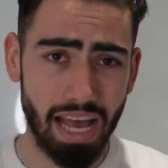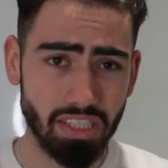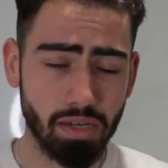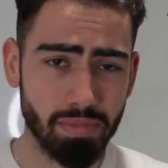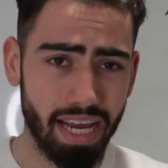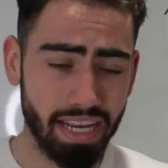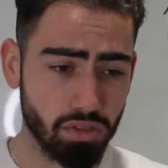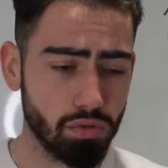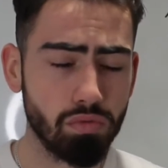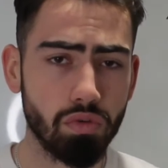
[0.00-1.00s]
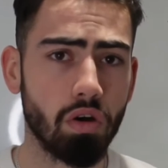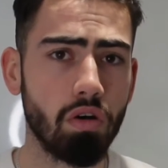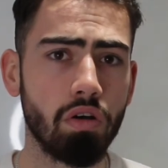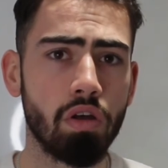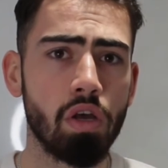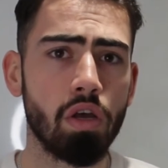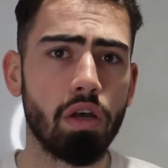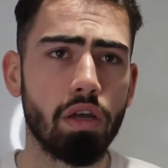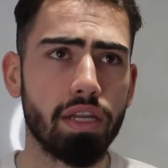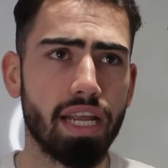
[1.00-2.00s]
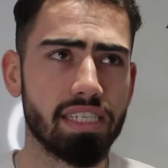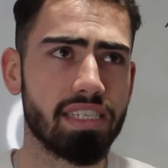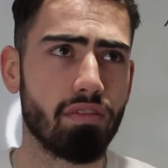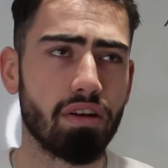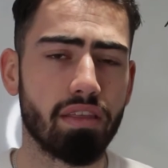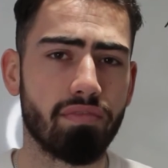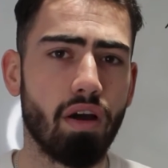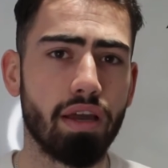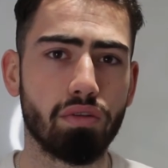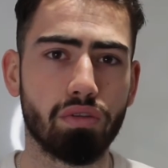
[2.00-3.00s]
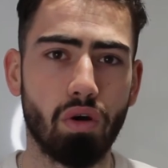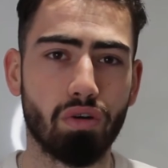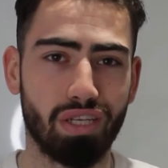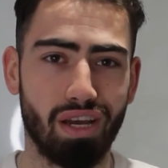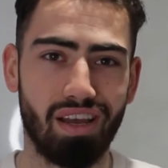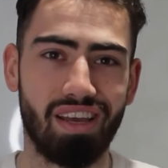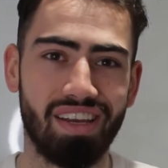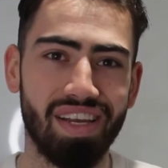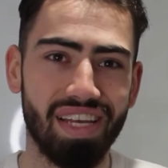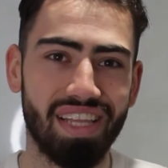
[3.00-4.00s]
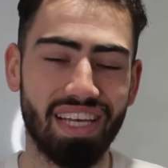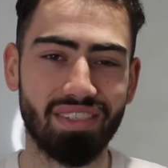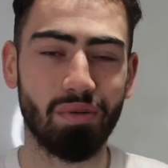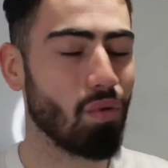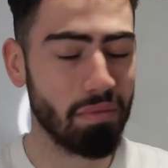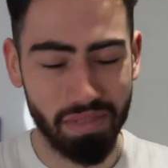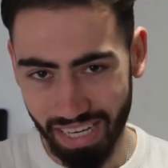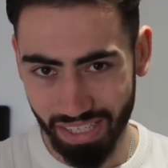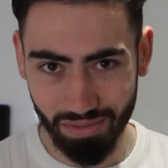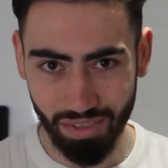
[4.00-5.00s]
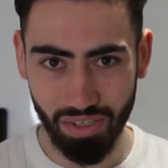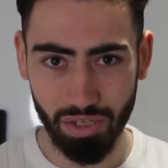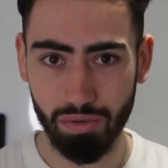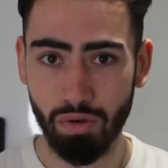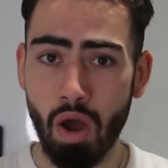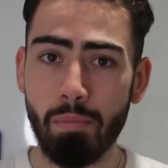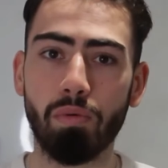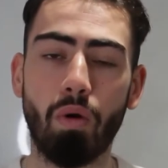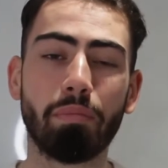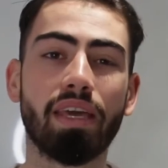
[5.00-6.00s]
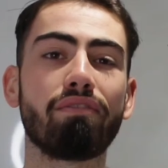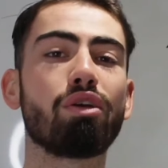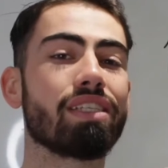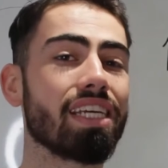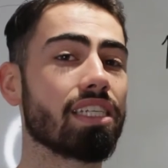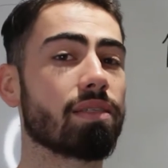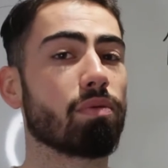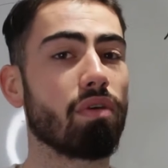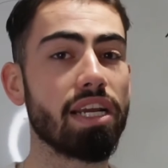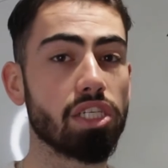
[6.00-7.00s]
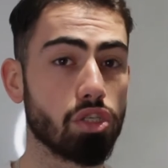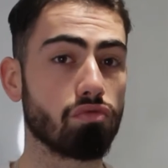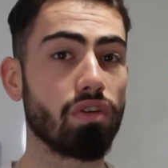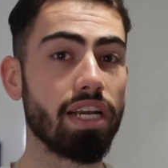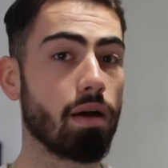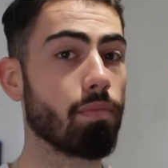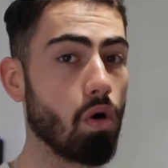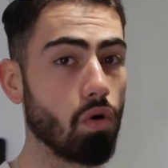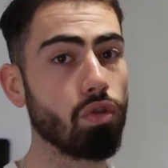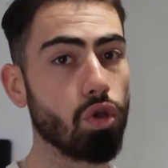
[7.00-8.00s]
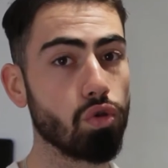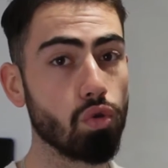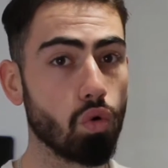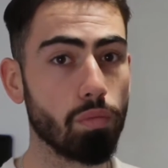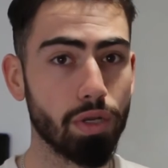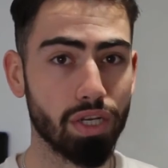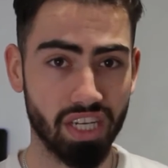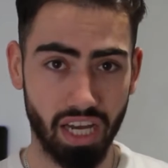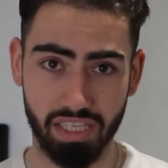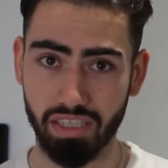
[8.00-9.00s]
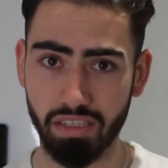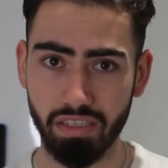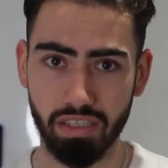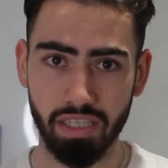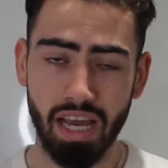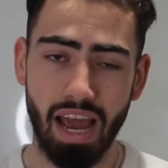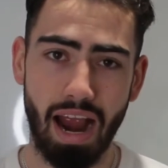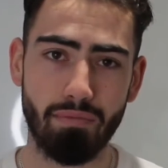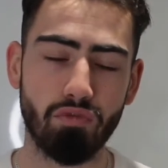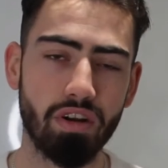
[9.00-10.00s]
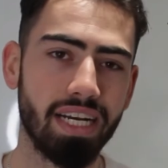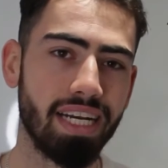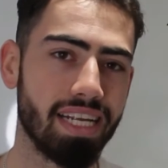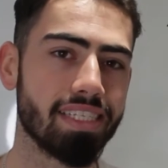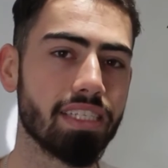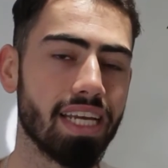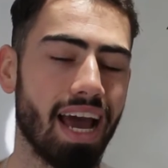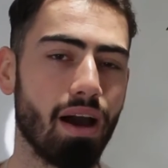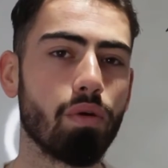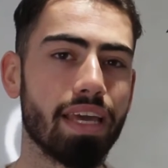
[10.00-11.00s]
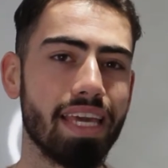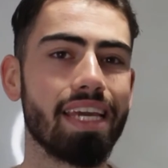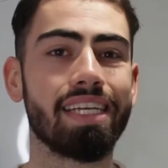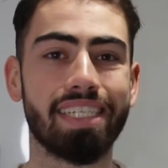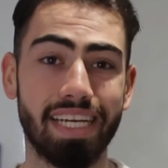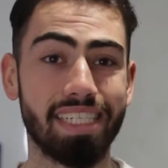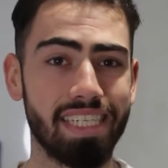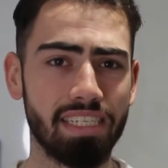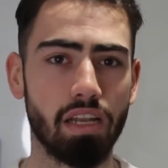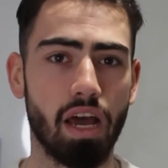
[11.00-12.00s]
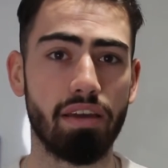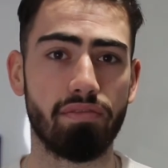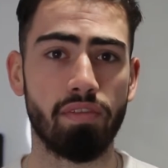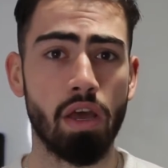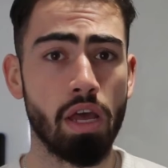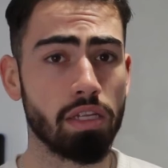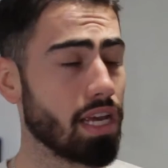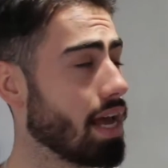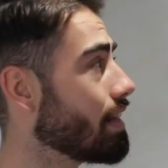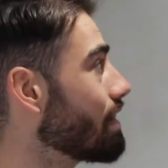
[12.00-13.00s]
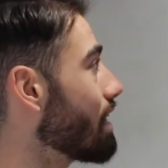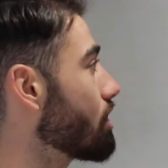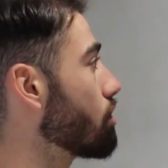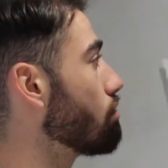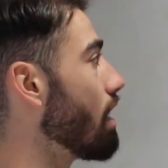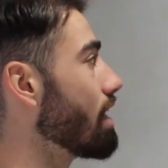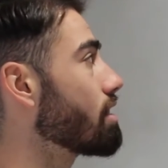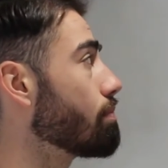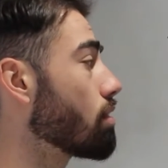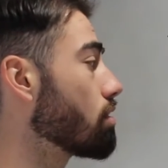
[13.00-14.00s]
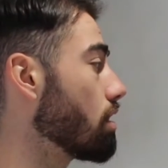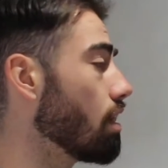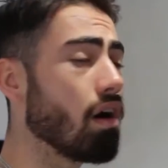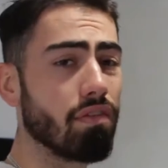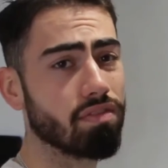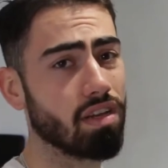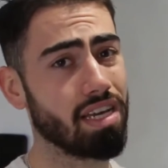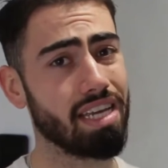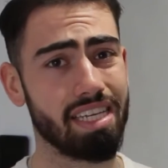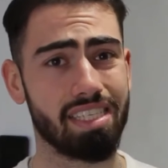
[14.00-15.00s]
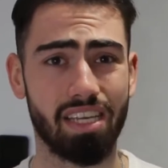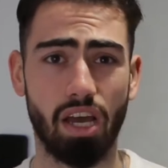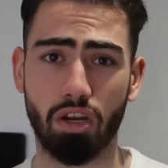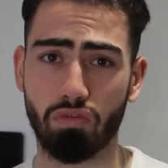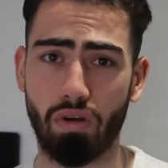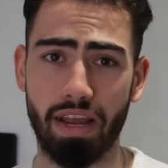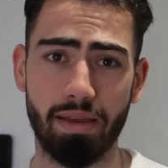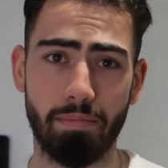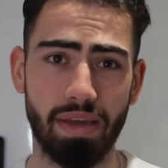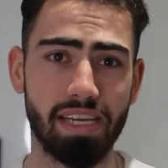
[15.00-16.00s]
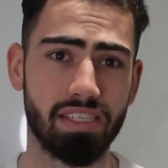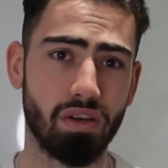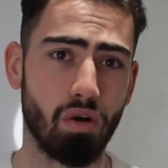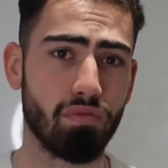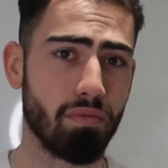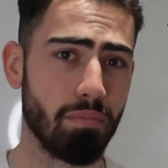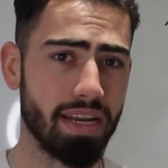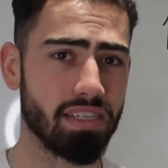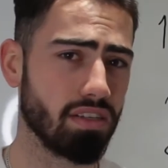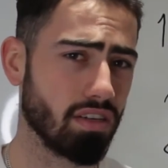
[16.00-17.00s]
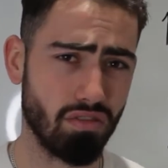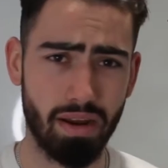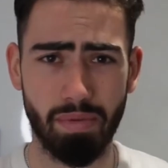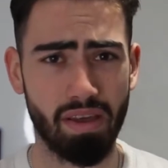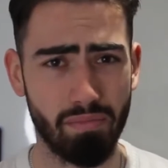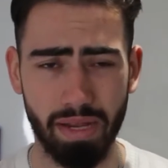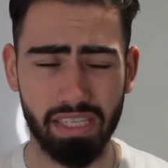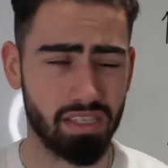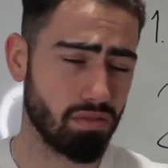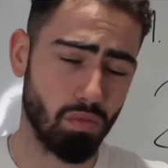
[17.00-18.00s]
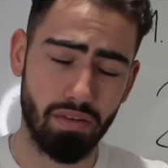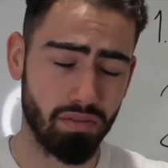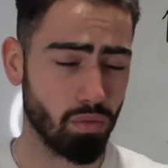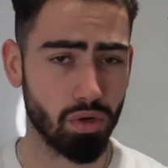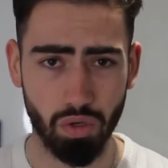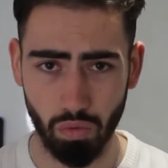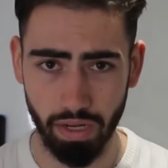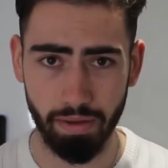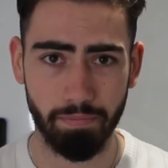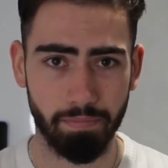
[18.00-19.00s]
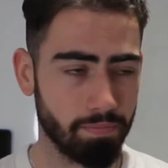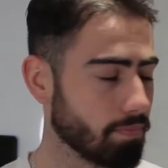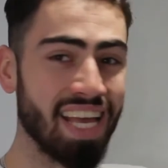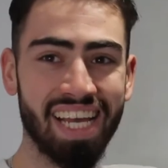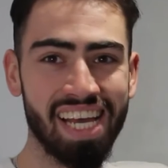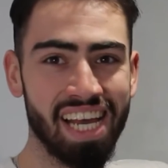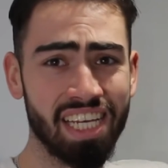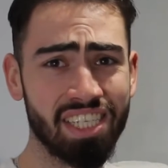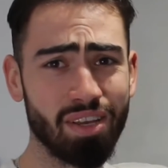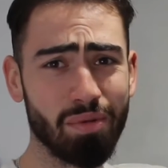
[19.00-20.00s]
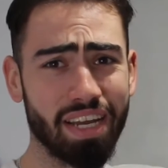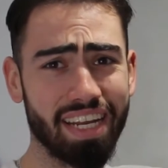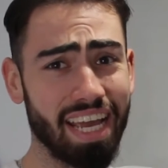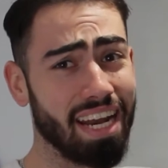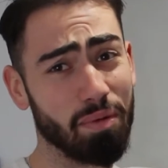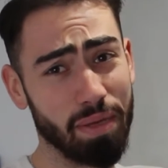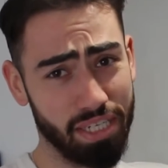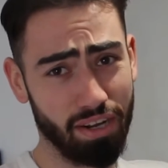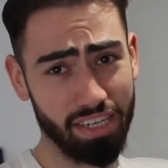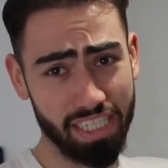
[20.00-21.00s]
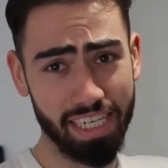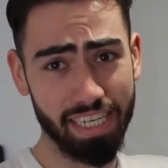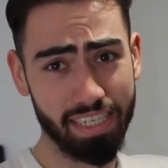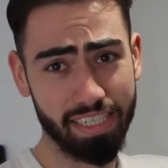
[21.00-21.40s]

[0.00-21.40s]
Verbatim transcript: as I'm saying, do not necessarily fire your doctor. That's not what I'm telling you to do. But what I'm giving you is inspiration to read up on Norman Cousins and really listen to how he changed his life to end that stress, because laughter is a great piece of medicine, a great bit of medicine, whatever you want to call it. So we're going to get a little bit childish here.